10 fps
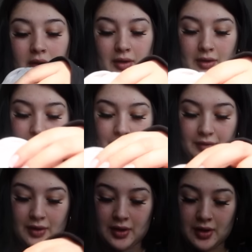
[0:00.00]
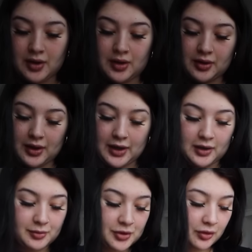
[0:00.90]
of
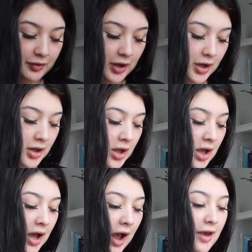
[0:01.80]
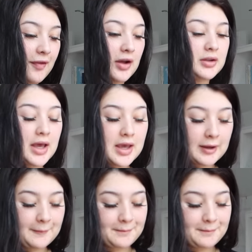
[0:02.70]
items so far. I felt like